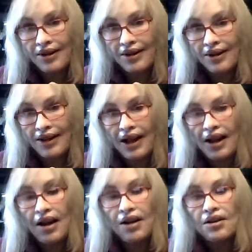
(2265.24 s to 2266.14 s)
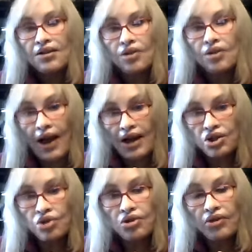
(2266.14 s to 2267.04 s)
Yeah. So as
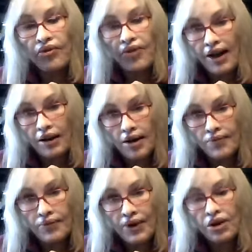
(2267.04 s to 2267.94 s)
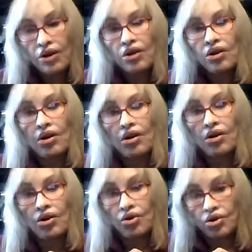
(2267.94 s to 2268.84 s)
you develop
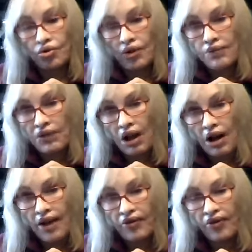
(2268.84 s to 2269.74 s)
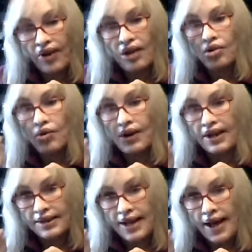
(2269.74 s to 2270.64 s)
your dream life and you
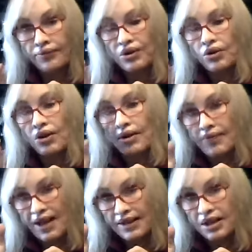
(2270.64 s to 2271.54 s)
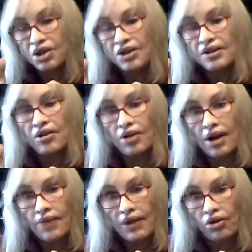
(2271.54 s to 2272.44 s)
accept the messages that are
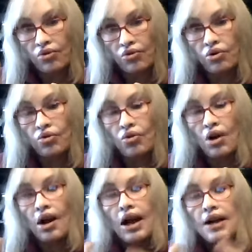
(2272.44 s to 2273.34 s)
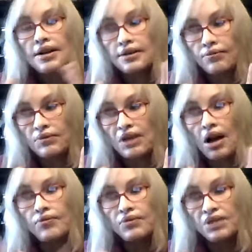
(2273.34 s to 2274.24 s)
coming through,
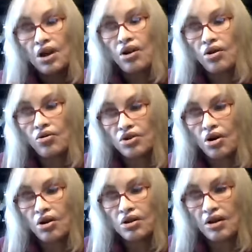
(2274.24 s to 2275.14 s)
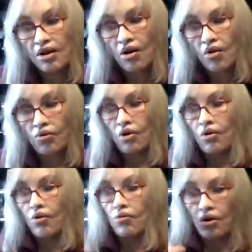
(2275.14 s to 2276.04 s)
sometimes you start to go,
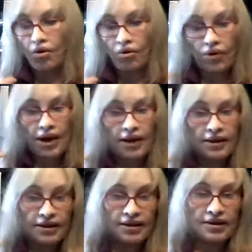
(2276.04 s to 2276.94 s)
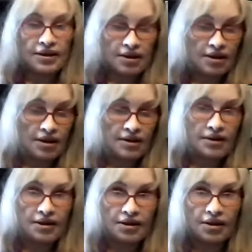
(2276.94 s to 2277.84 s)
whoa, wait, this is a
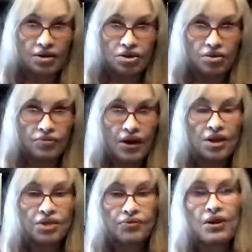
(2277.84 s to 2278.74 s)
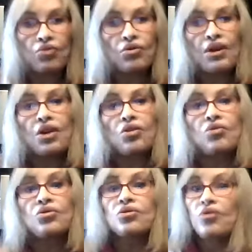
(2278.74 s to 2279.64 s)
little too much, but you get
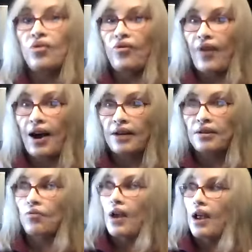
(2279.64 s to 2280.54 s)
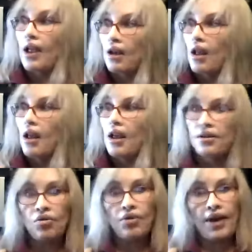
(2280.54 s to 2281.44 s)
used to the fact that, wait, it's
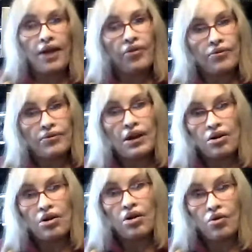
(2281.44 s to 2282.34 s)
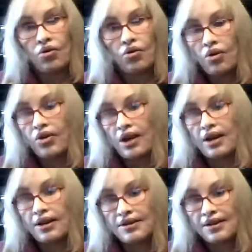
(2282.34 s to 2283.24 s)
okay for me to know
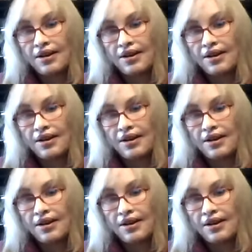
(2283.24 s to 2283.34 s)
things.